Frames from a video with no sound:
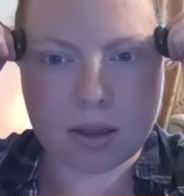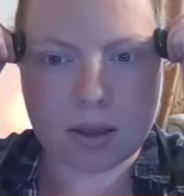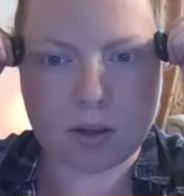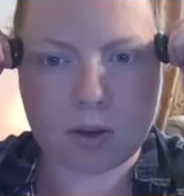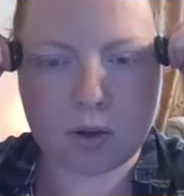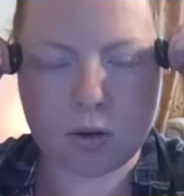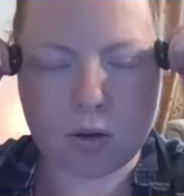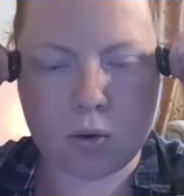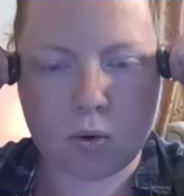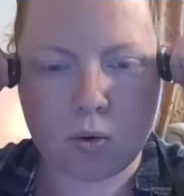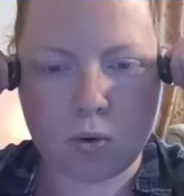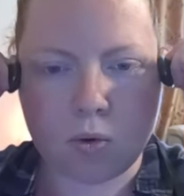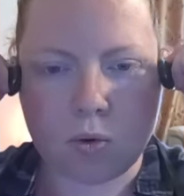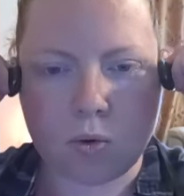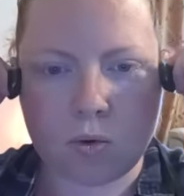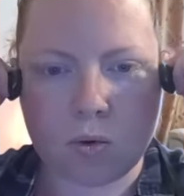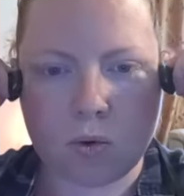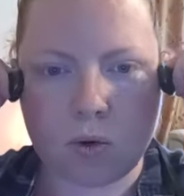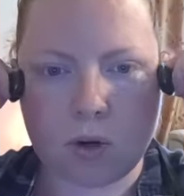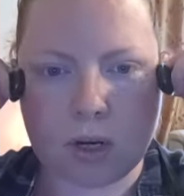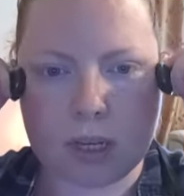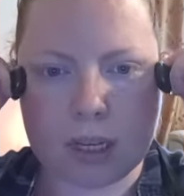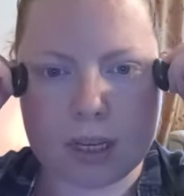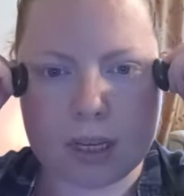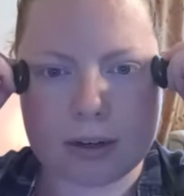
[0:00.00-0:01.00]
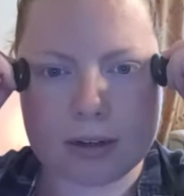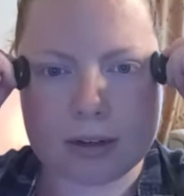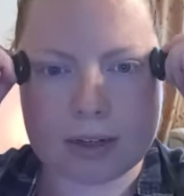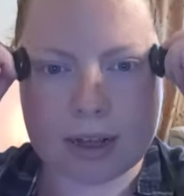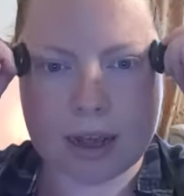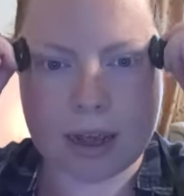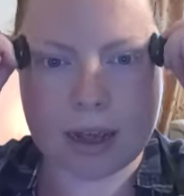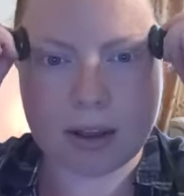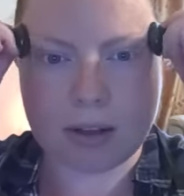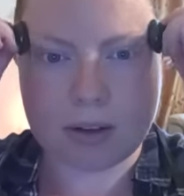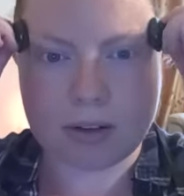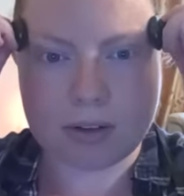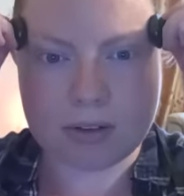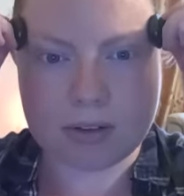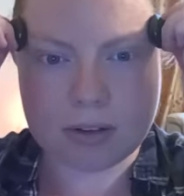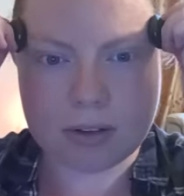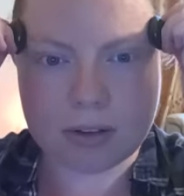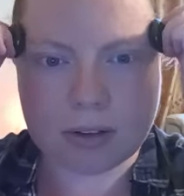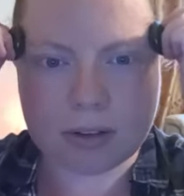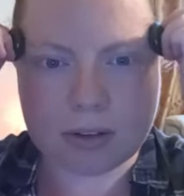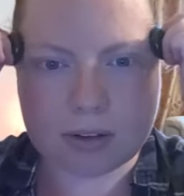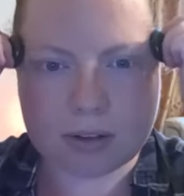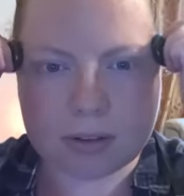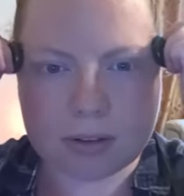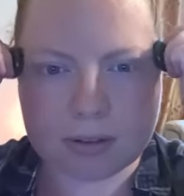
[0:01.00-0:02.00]
Cooling
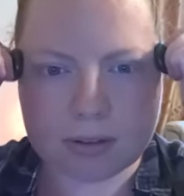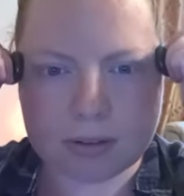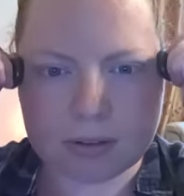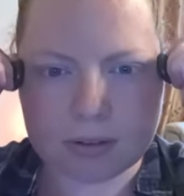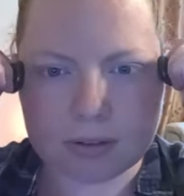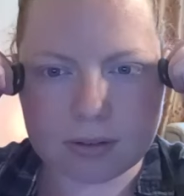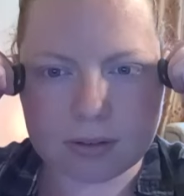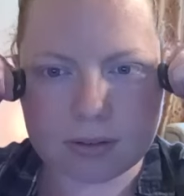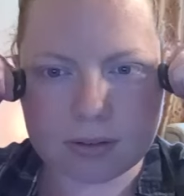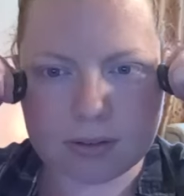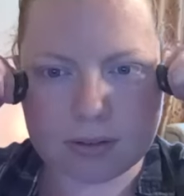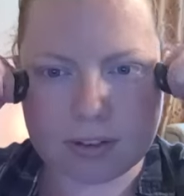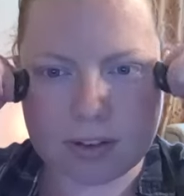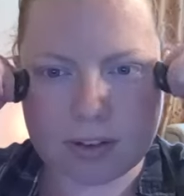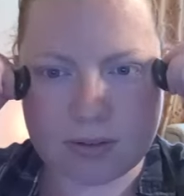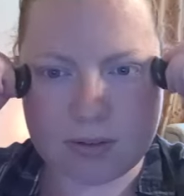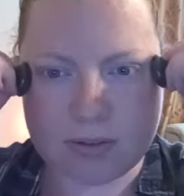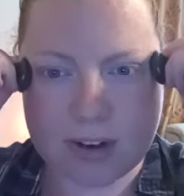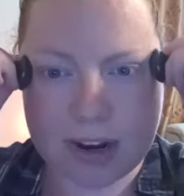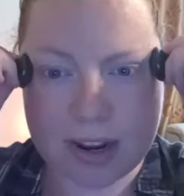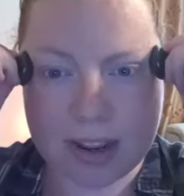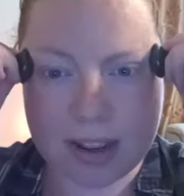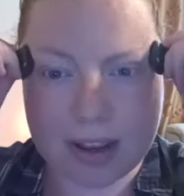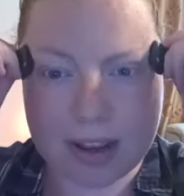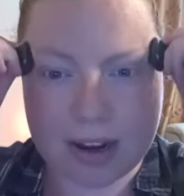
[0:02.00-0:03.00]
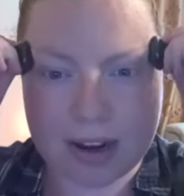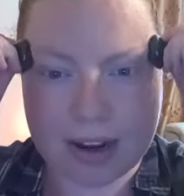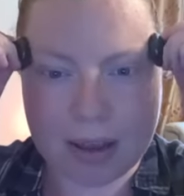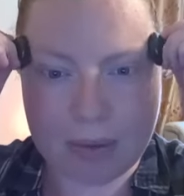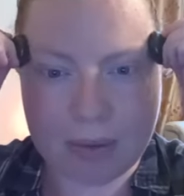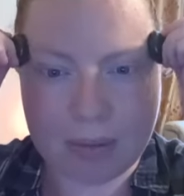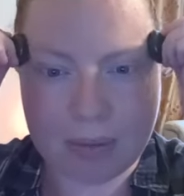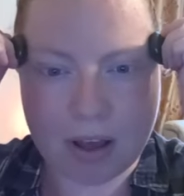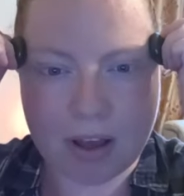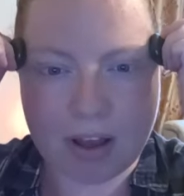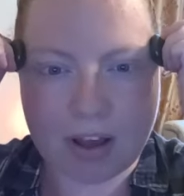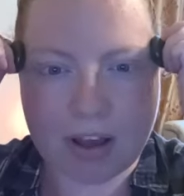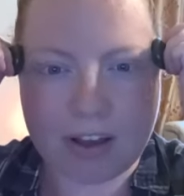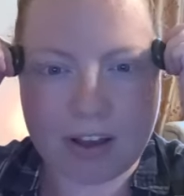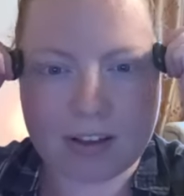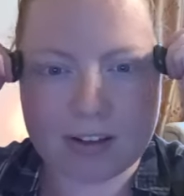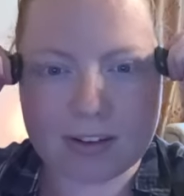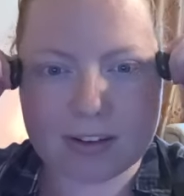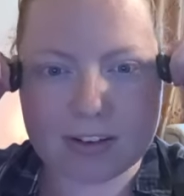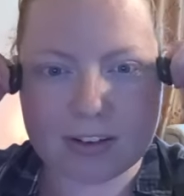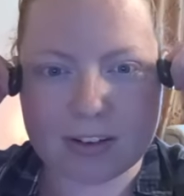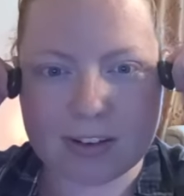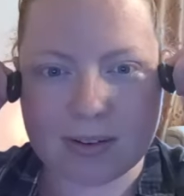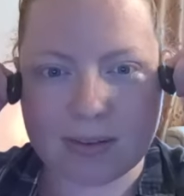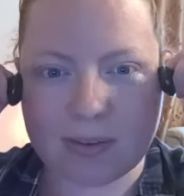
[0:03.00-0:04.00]
down the wrinkly
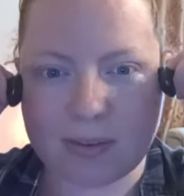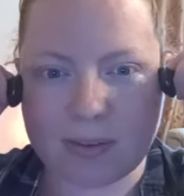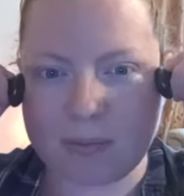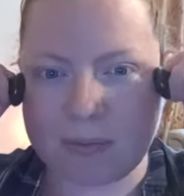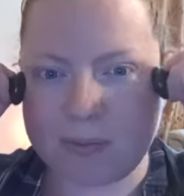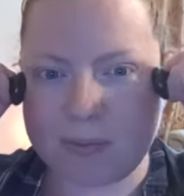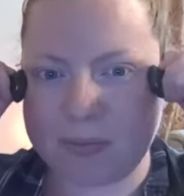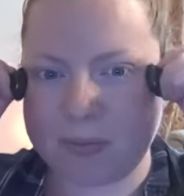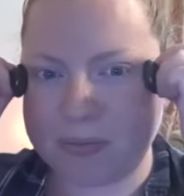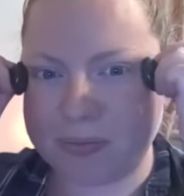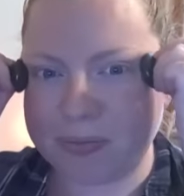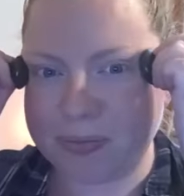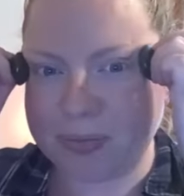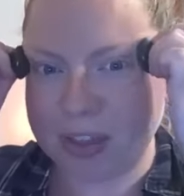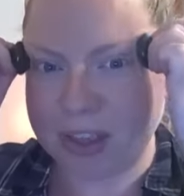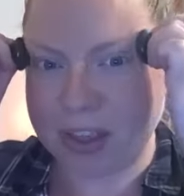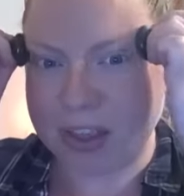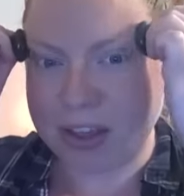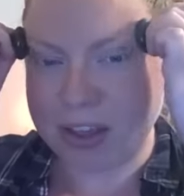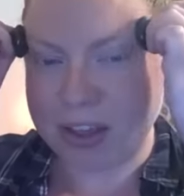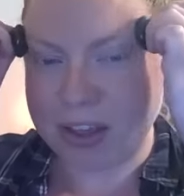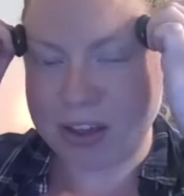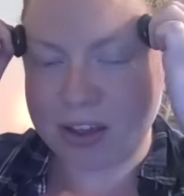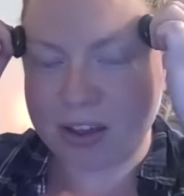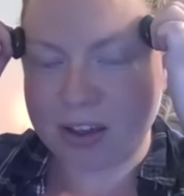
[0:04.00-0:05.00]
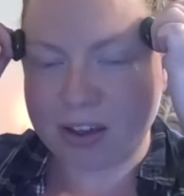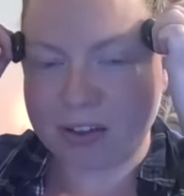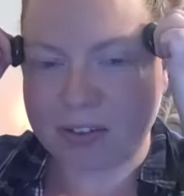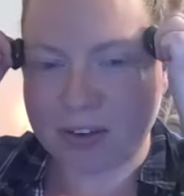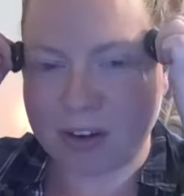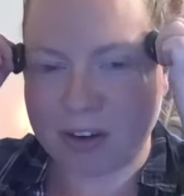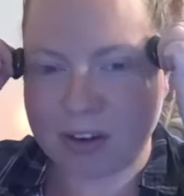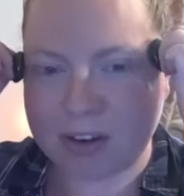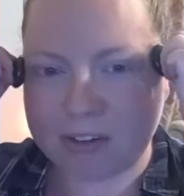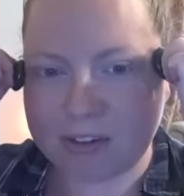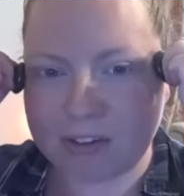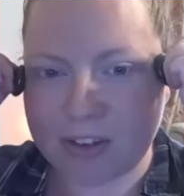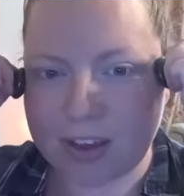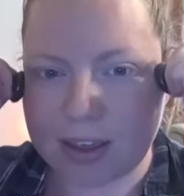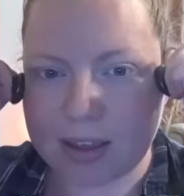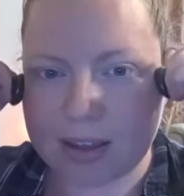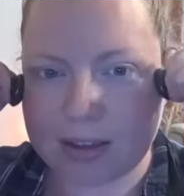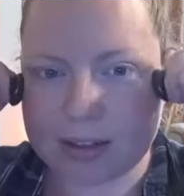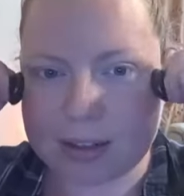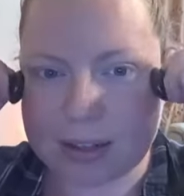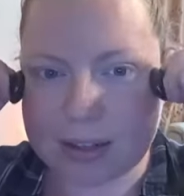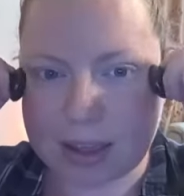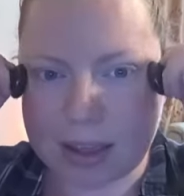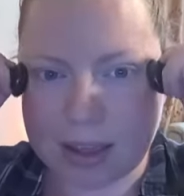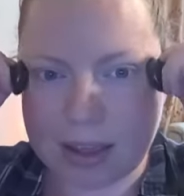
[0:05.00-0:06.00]
part of our
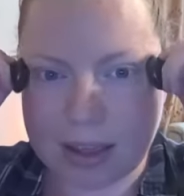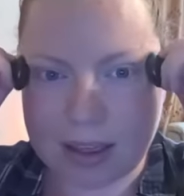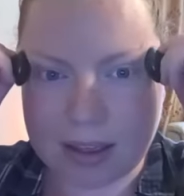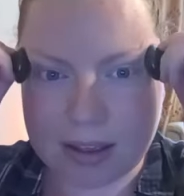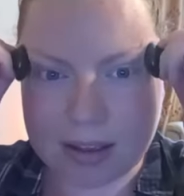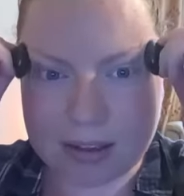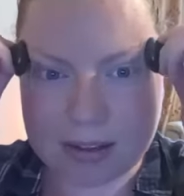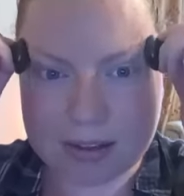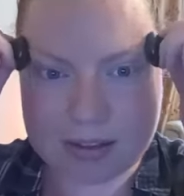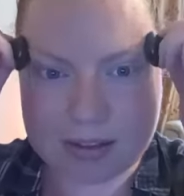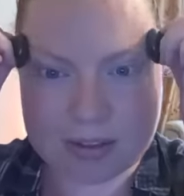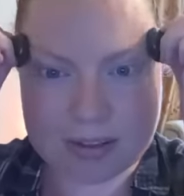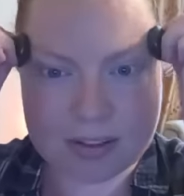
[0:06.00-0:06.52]
face here.